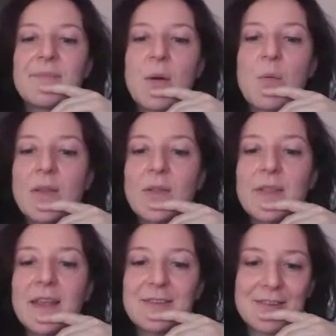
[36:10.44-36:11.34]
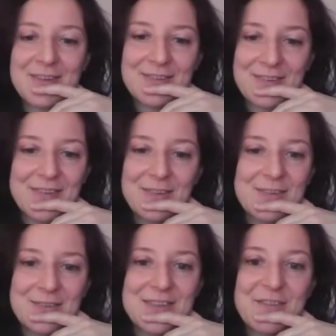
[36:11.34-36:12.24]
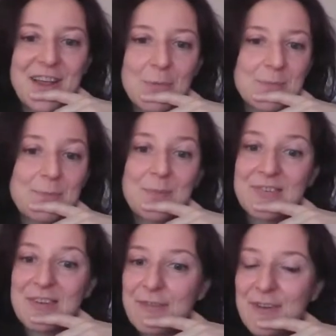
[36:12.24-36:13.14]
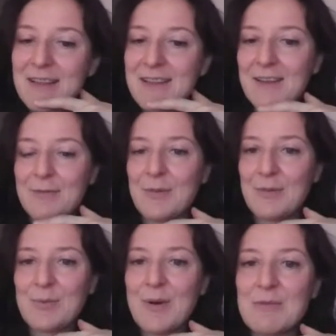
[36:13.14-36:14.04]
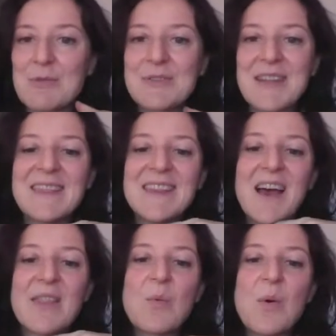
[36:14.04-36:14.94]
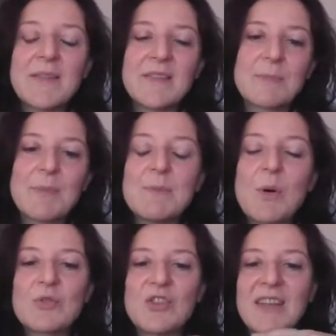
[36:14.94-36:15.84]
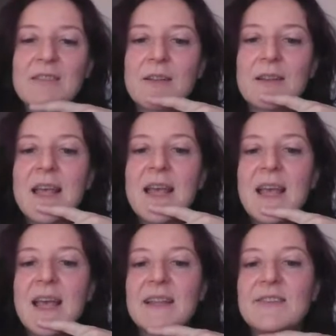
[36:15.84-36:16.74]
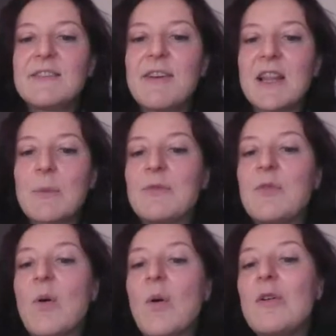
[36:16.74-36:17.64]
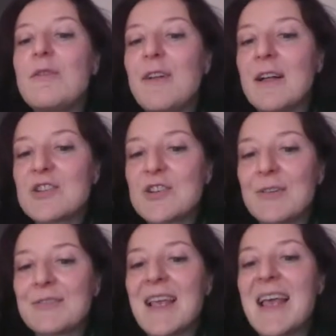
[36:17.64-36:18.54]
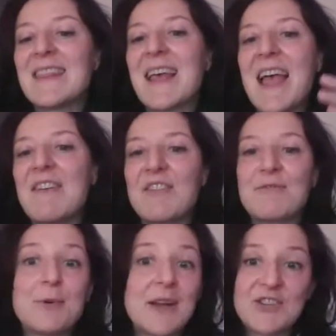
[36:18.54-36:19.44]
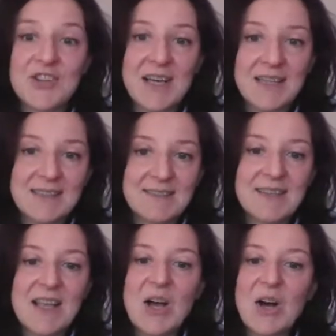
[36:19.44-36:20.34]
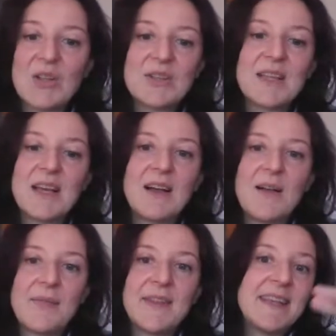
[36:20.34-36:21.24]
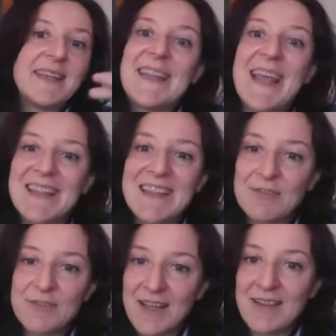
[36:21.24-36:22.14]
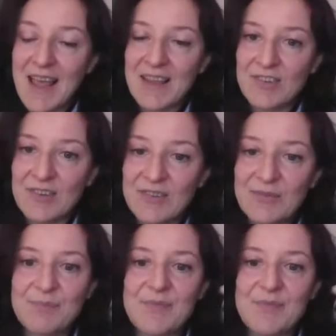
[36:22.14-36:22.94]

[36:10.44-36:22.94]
One of these is developed specifically for the square root, and the other one is a bit more general. It's developed for all functions that have a branch cut on the negative real axis.